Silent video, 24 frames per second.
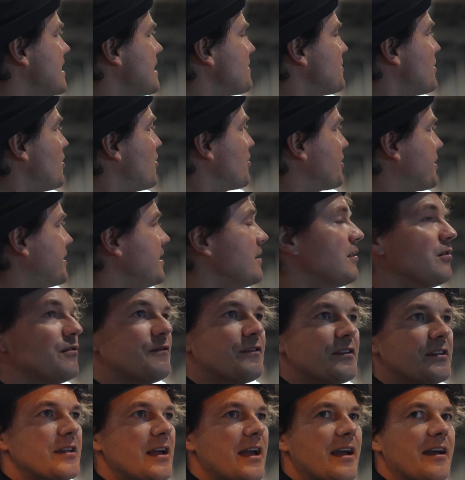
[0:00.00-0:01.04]
up our gear
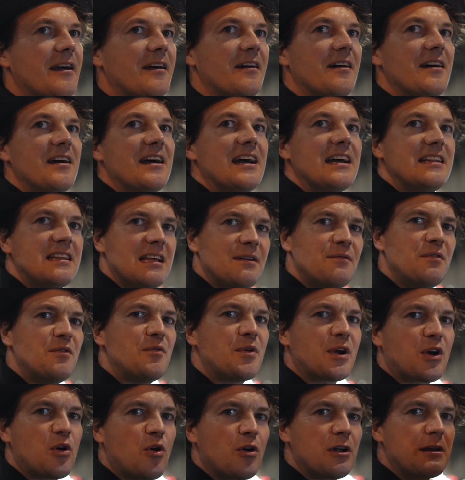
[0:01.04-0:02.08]
over there, and then we
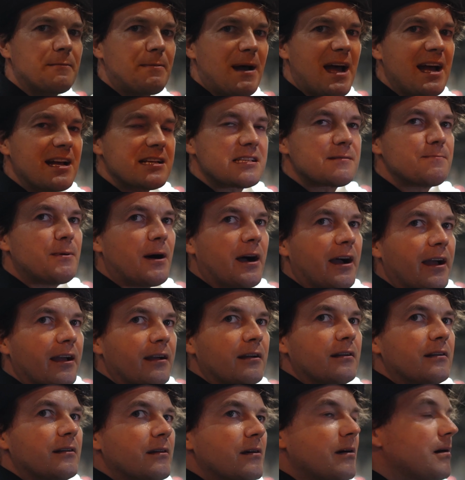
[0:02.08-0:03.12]
record a pass-by.
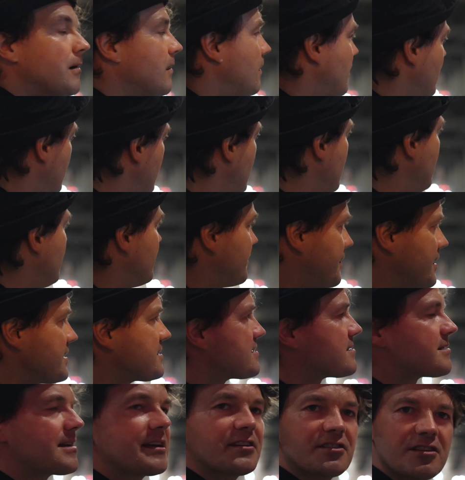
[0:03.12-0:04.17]
This
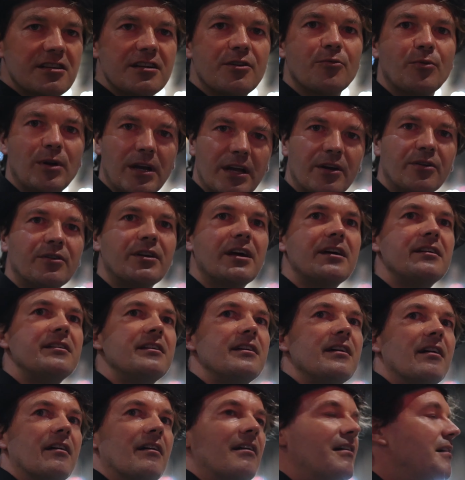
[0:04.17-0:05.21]
is actually a really good
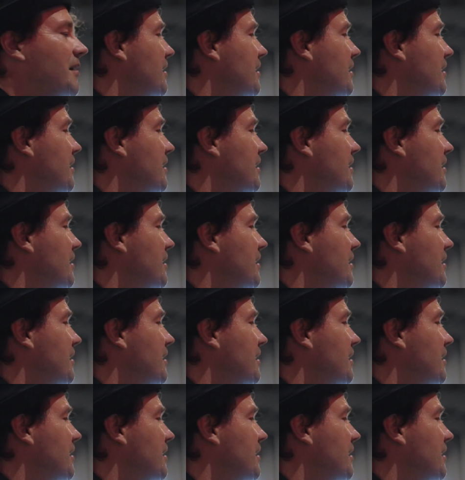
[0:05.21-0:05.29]
idea.